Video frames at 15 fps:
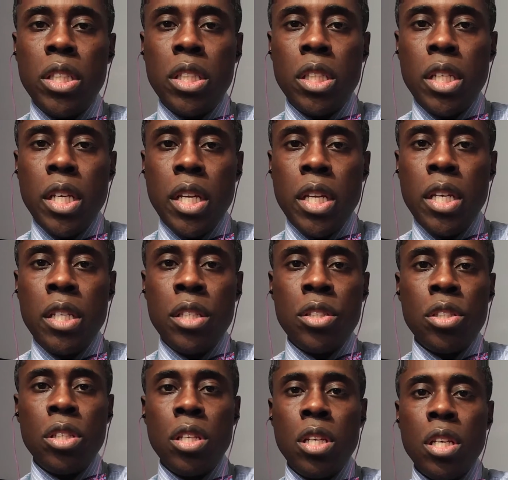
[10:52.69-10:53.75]

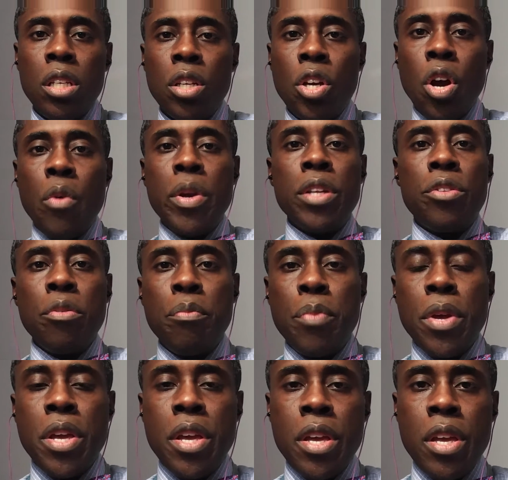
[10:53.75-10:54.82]
is going to
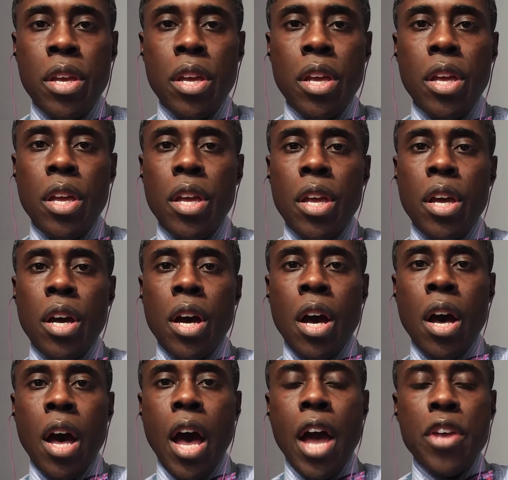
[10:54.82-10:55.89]
be
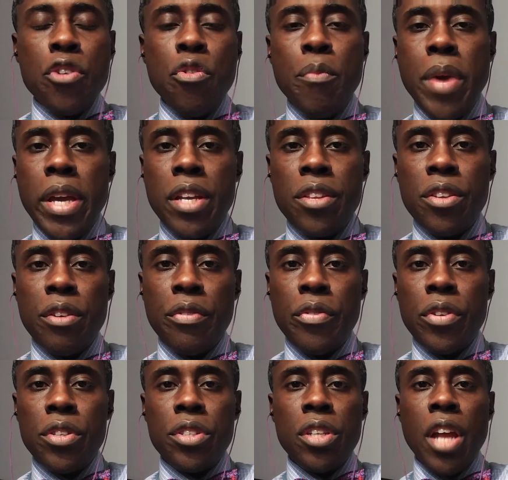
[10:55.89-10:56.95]
how you make a
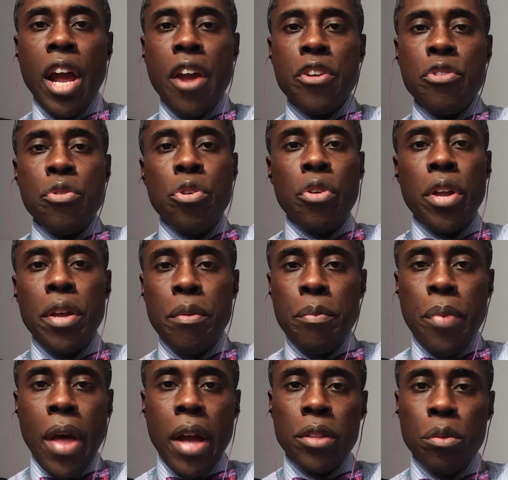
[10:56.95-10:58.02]
difference, and how are you going to
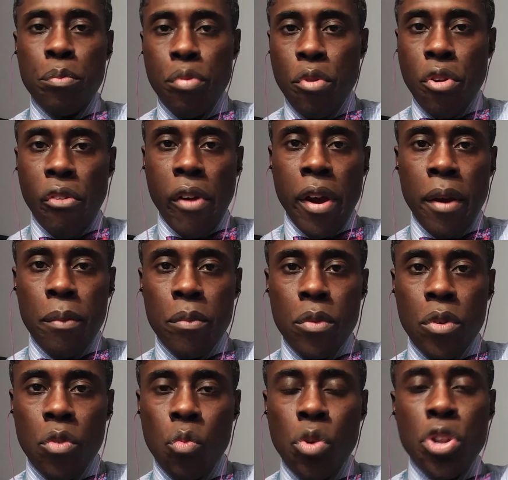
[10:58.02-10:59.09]
impact the program?
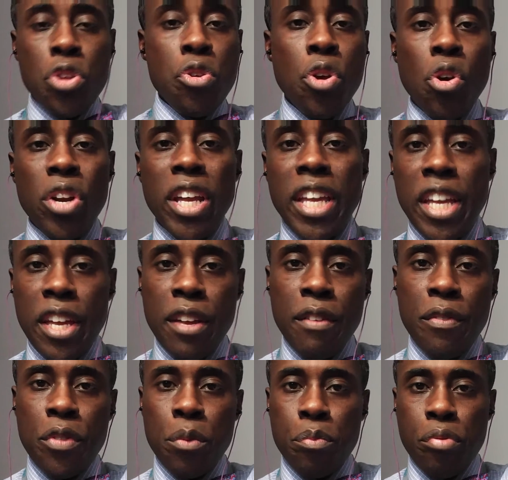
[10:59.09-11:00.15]
What are you going to
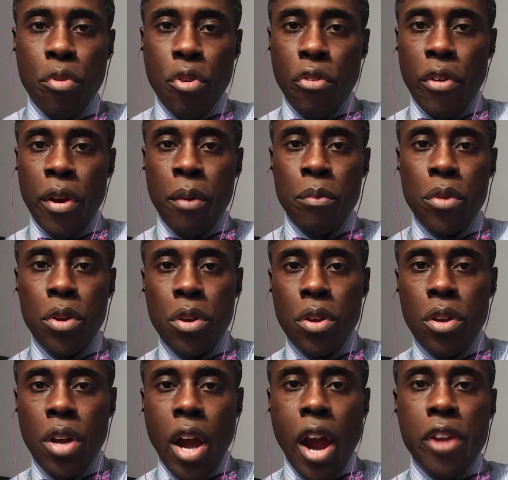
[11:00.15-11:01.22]
give the program?
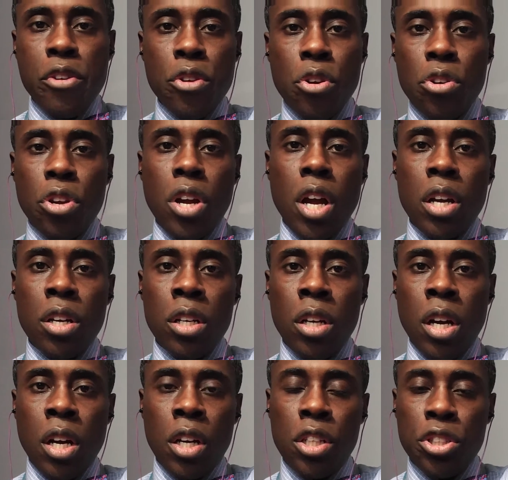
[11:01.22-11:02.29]
How are you going to
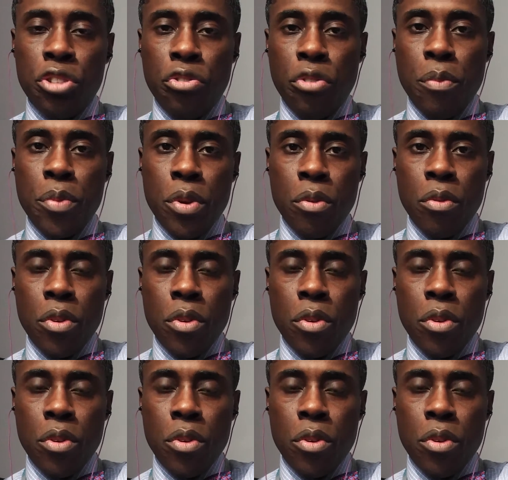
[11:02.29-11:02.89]
contribute?